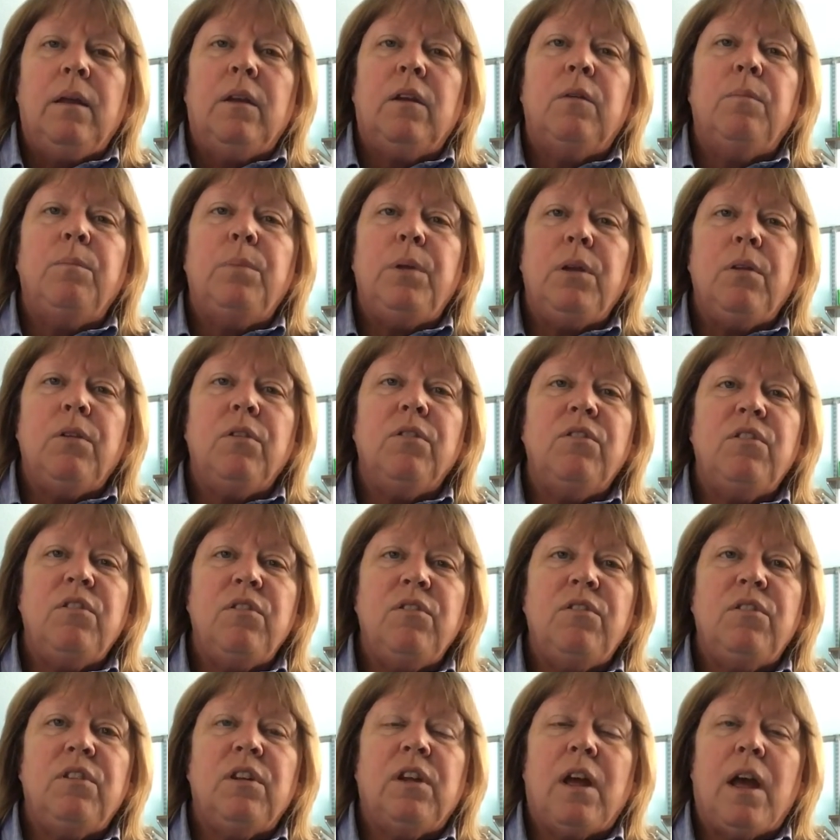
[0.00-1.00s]
computers
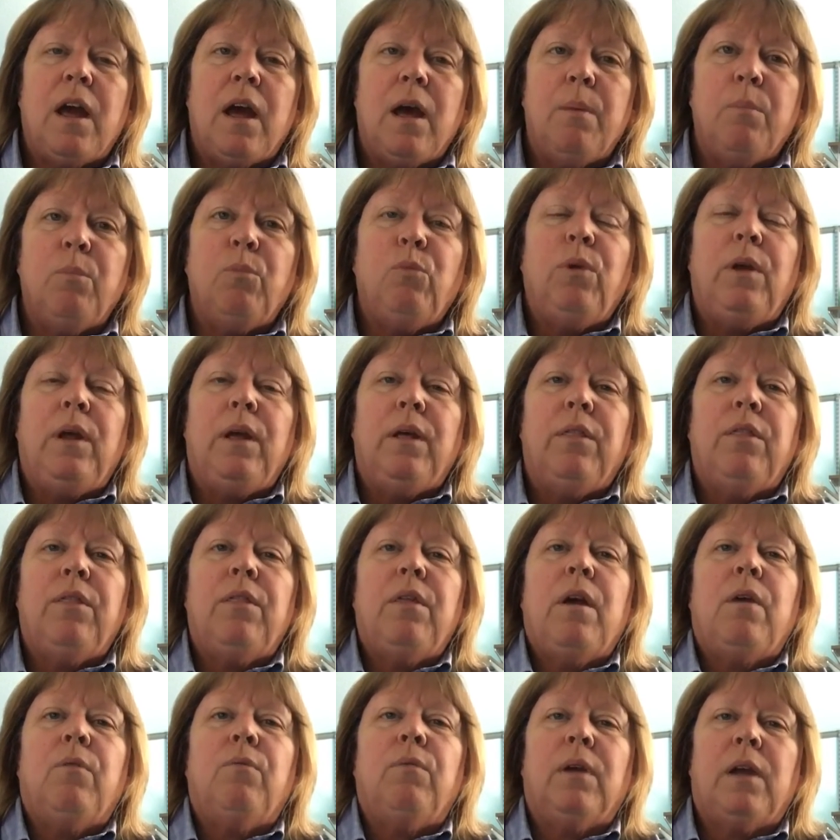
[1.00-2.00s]
used to come
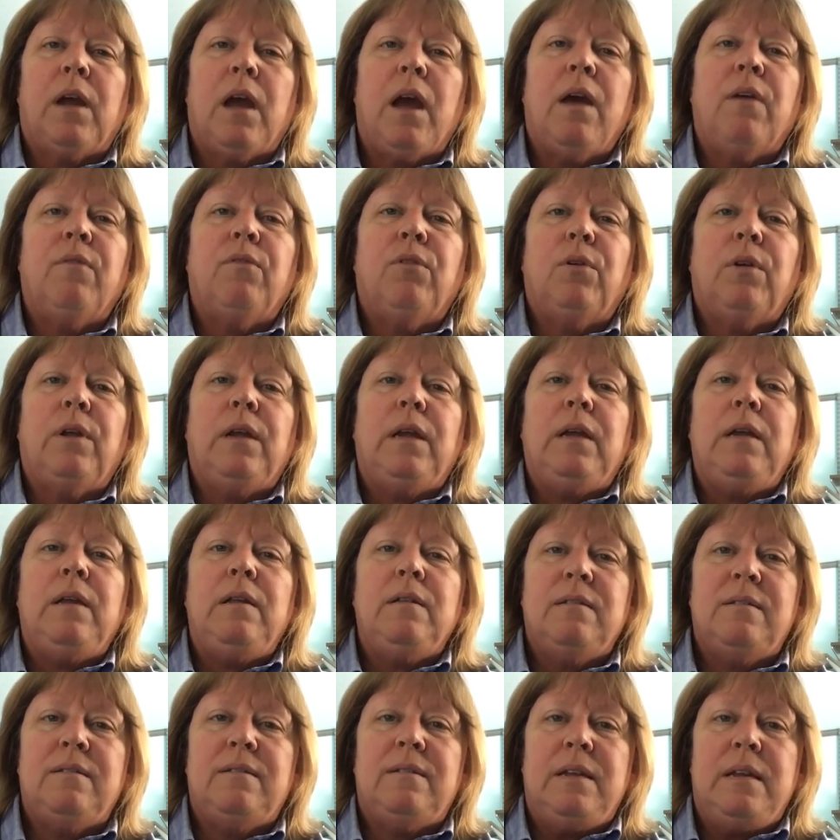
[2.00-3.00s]
with a
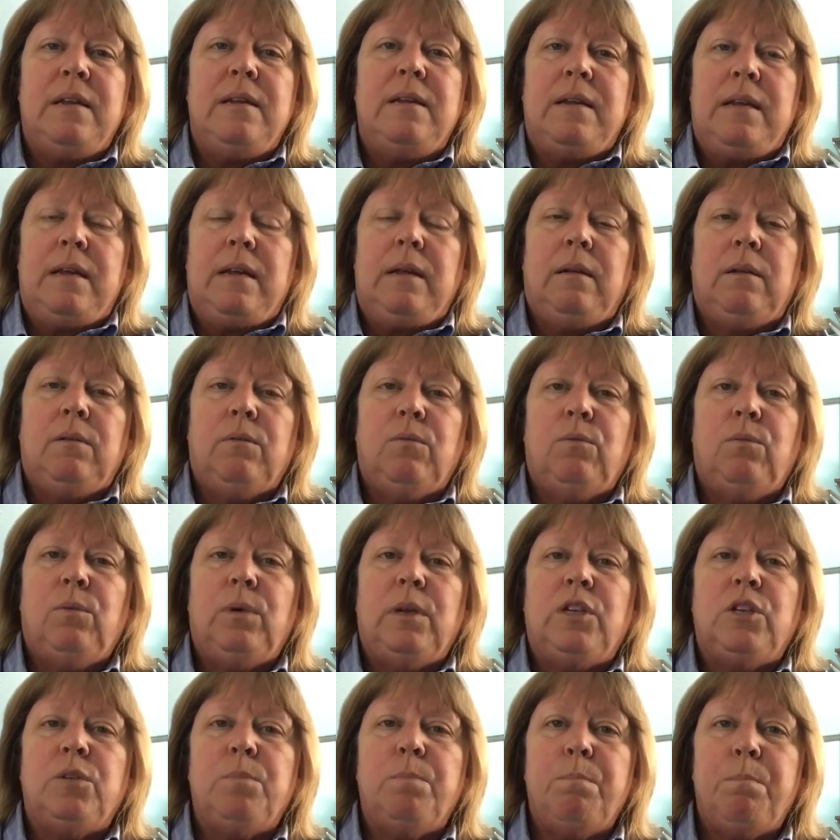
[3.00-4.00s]
recovery CD,
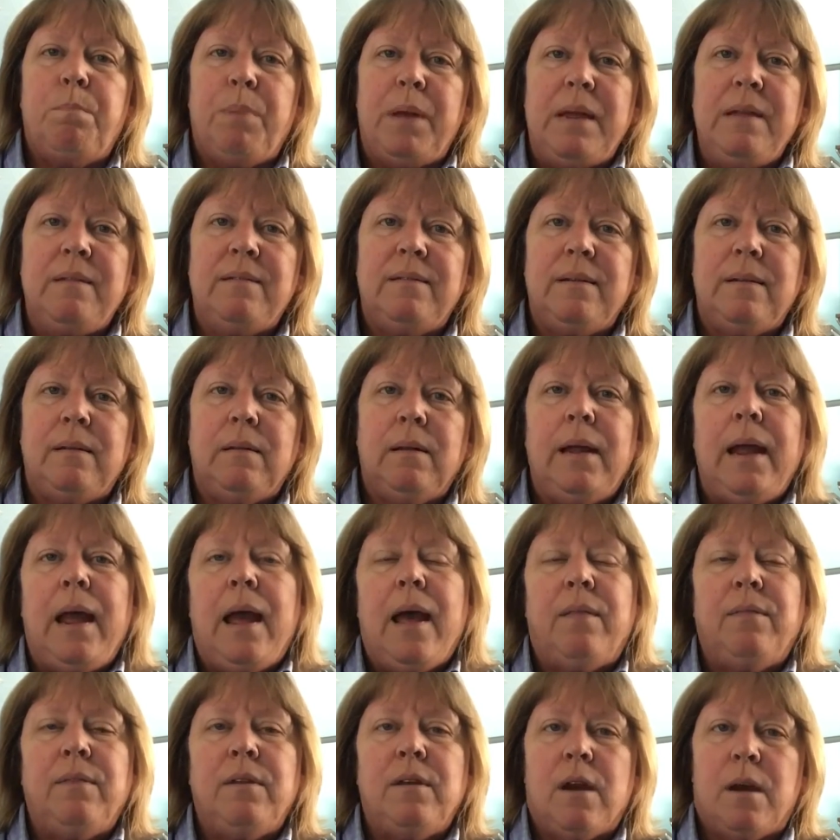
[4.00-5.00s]
which basically
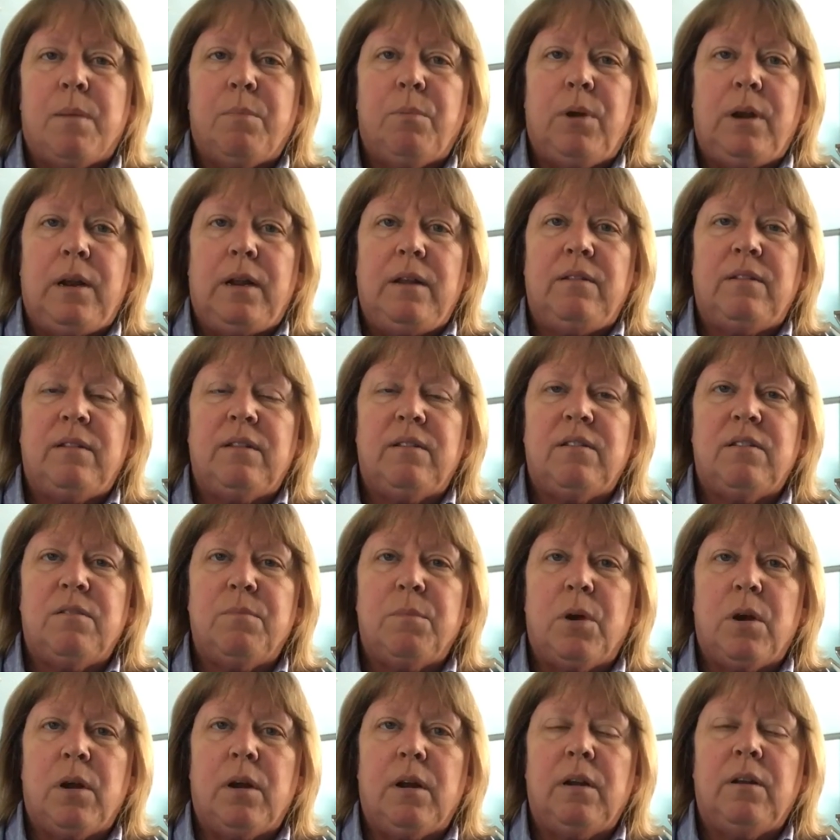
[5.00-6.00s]
had the operating
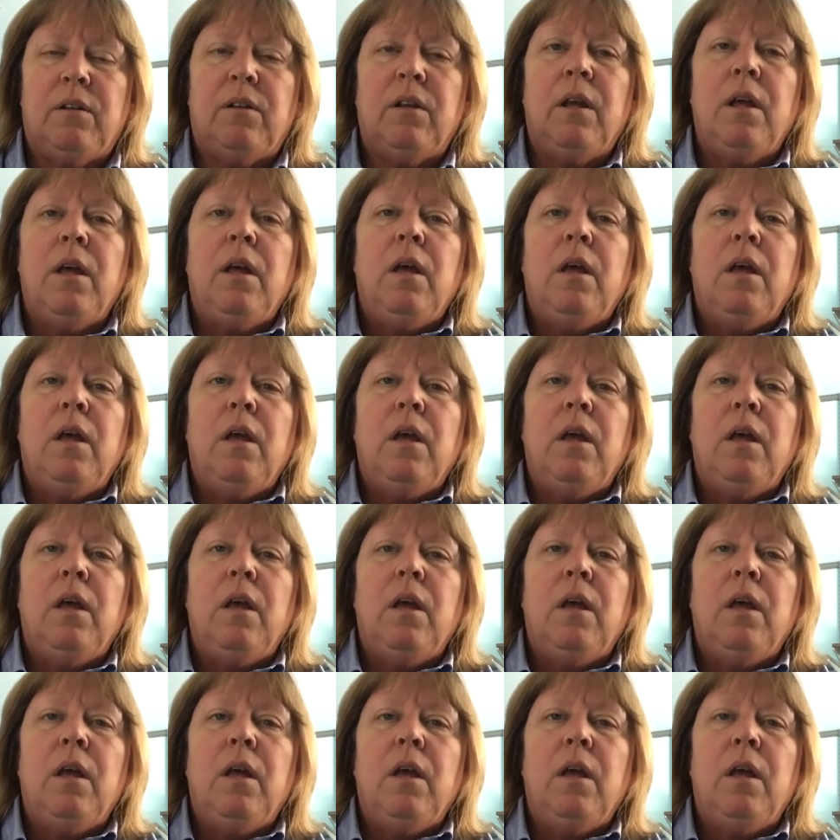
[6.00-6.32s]
system on it.